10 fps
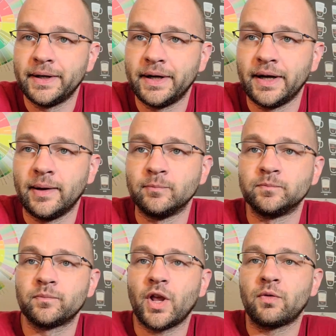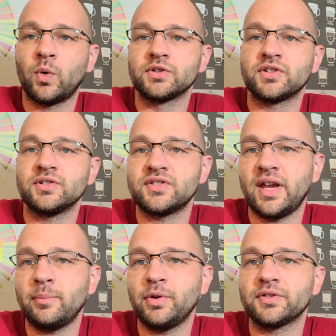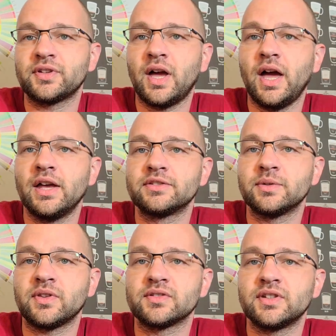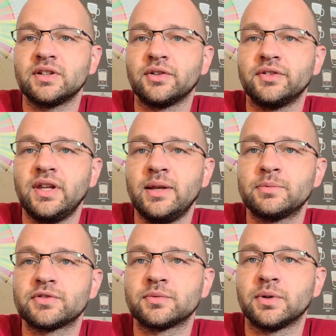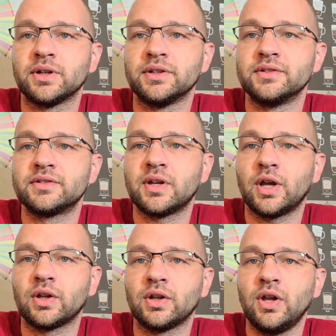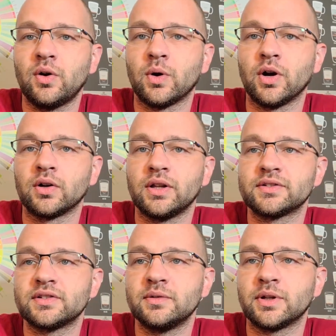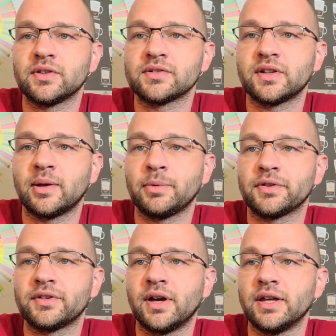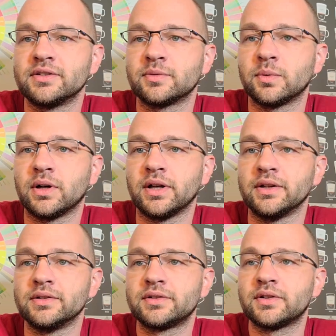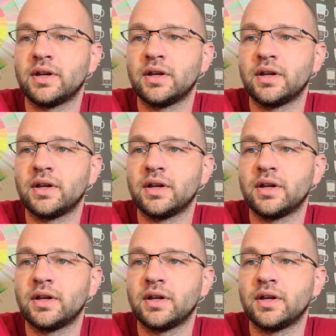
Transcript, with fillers: Um, of course, her sample size with the single deeps was lower. Let's see what the sample size was.